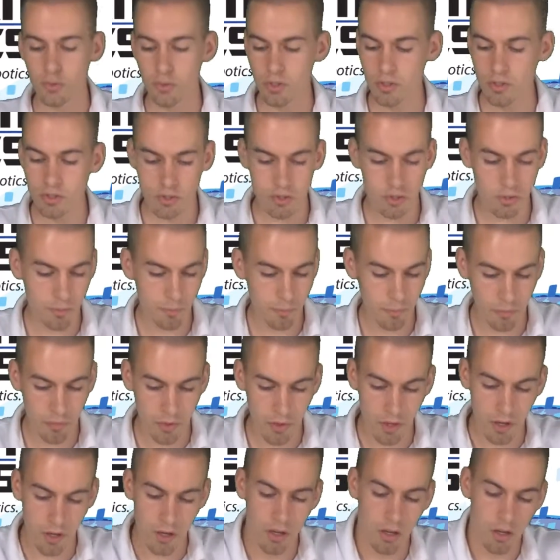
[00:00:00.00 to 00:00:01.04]
ones,
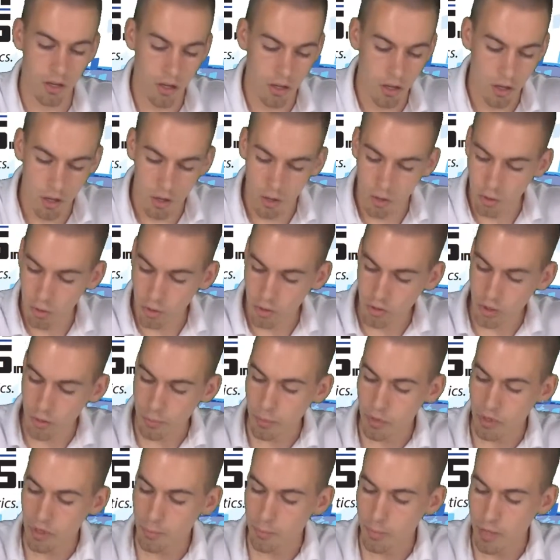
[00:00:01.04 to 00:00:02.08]
we're going to
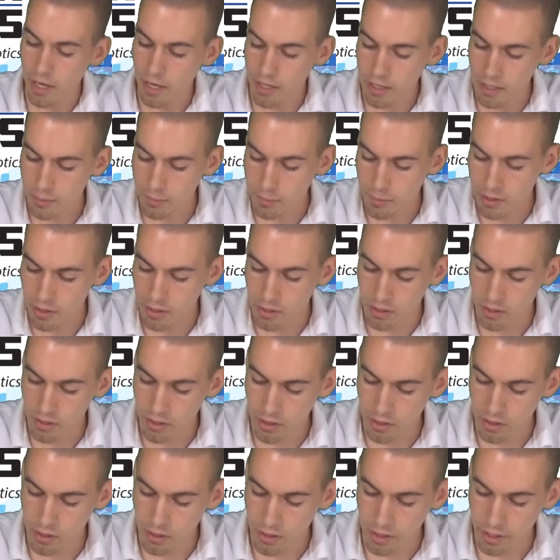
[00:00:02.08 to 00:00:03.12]
put the bottom
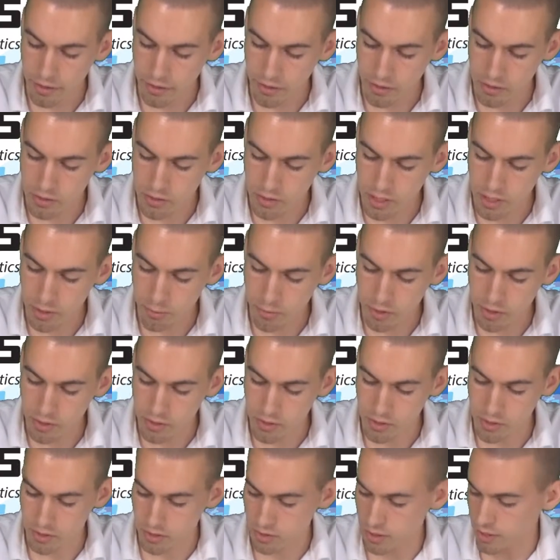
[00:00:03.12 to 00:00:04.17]
at the same
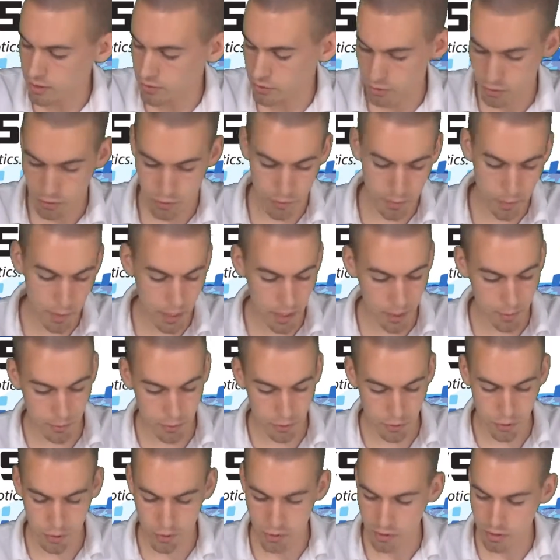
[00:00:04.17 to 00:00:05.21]
distance as those bottom
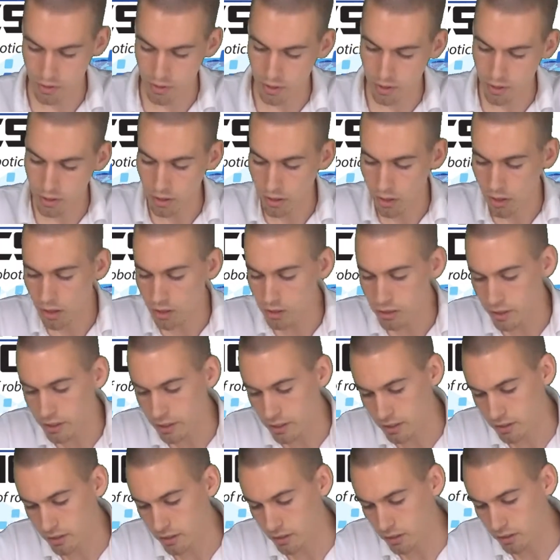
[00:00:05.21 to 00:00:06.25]
screws that are
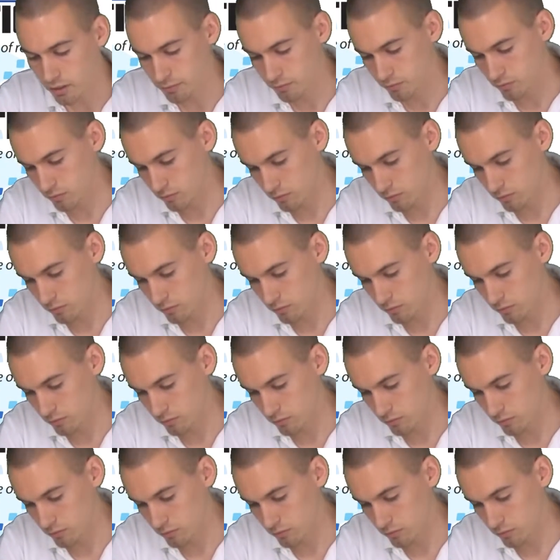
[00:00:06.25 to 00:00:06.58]
already in there.